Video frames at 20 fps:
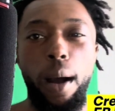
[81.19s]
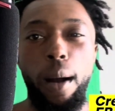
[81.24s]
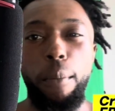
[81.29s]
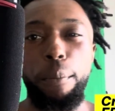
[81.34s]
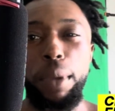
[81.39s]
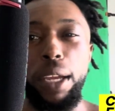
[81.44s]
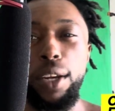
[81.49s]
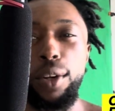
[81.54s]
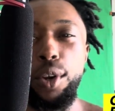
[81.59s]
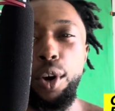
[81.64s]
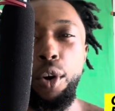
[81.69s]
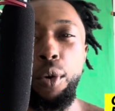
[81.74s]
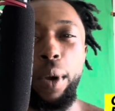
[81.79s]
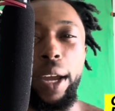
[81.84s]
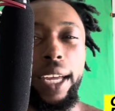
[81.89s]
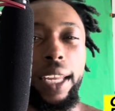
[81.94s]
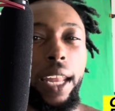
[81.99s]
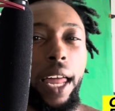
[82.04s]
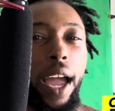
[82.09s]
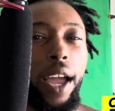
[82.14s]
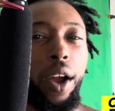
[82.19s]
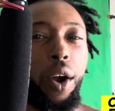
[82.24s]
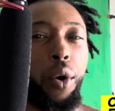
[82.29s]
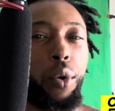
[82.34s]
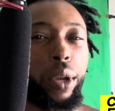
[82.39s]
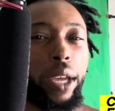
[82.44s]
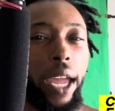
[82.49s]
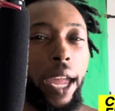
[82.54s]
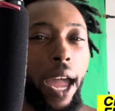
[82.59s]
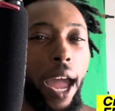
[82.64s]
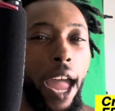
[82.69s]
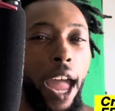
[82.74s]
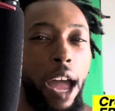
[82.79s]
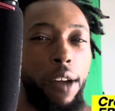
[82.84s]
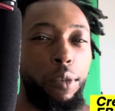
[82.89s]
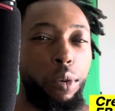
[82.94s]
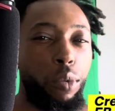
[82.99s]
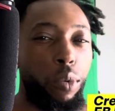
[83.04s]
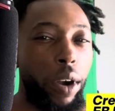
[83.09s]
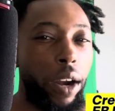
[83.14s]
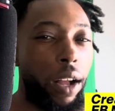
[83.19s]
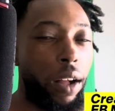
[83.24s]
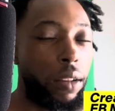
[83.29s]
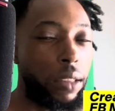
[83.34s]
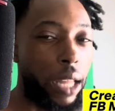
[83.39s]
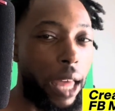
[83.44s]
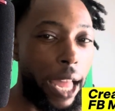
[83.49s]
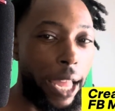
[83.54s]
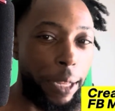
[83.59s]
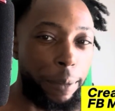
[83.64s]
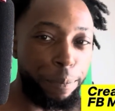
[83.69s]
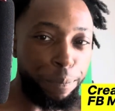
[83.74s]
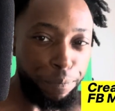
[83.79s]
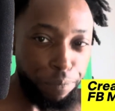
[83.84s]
me knowing like, okay, I have around like